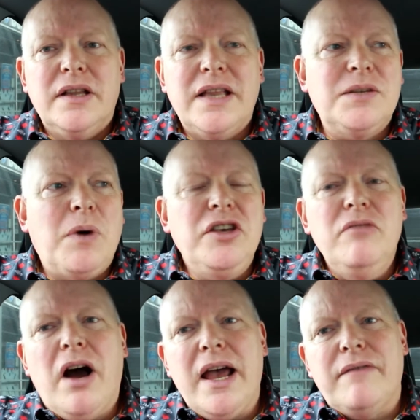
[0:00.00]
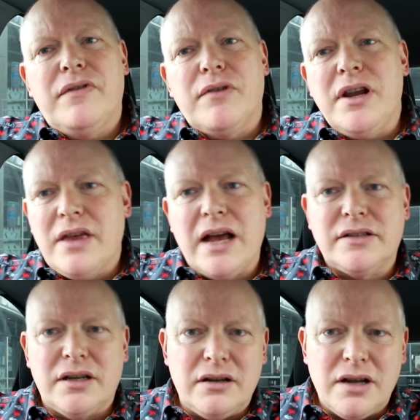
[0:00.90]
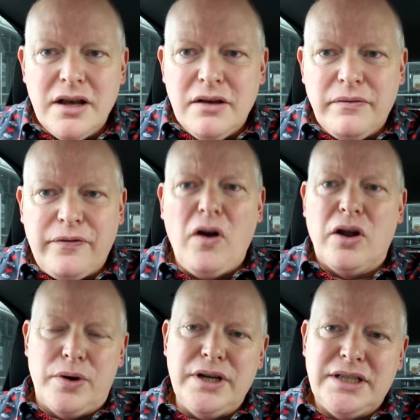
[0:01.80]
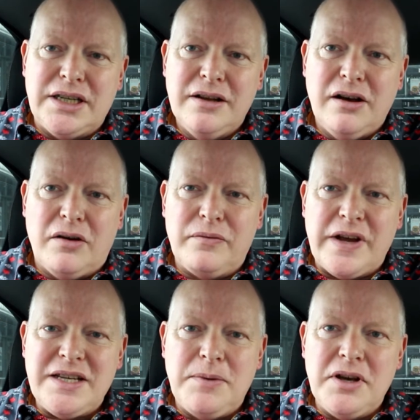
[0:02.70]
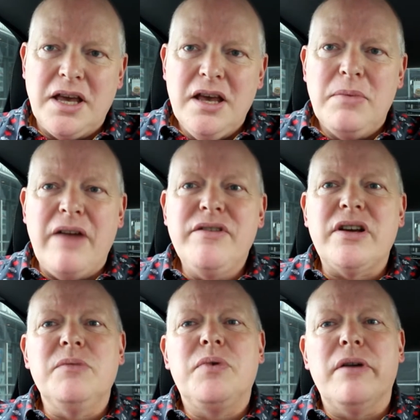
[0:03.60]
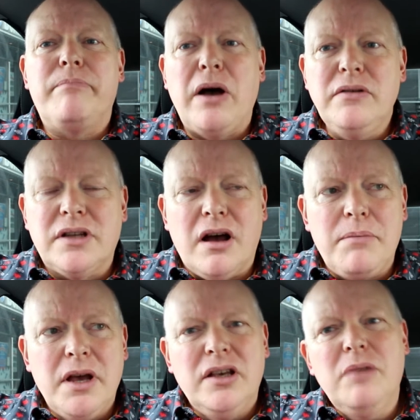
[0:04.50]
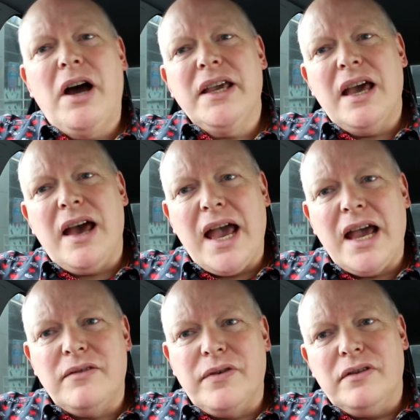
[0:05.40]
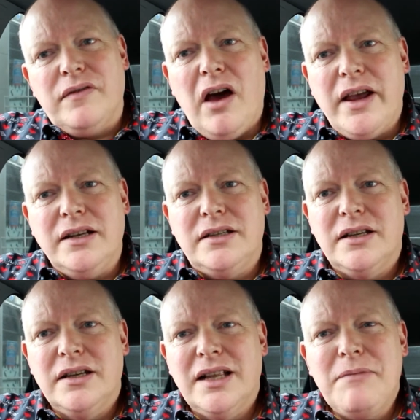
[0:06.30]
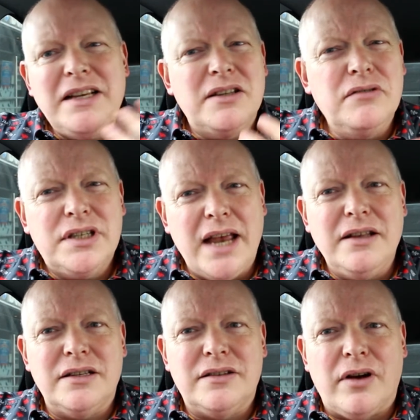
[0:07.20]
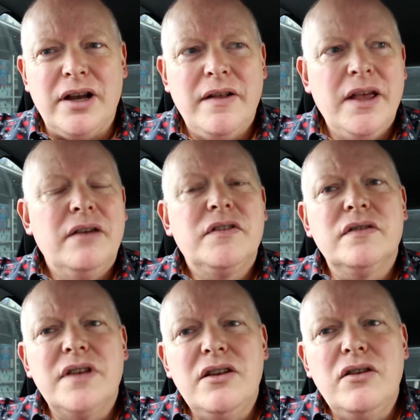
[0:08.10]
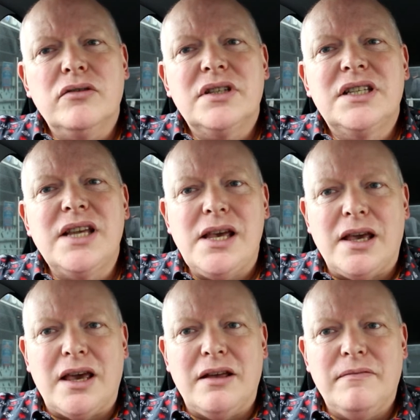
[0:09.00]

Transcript: That's why you might have 3,000 followers on Facebook, but every time you put a post up, you might get a handful of likes. It makes no sense, right? It's because they're not seeing it.